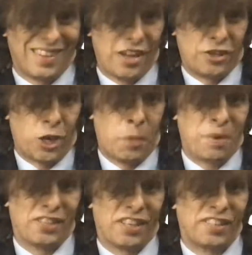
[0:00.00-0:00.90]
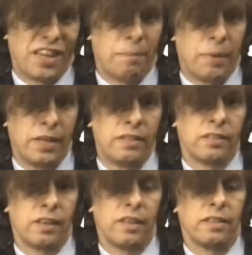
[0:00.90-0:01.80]
a deterministic set of
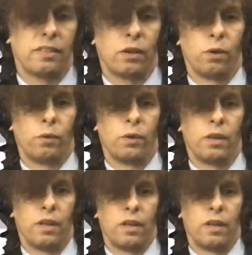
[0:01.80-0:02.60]
bids, and so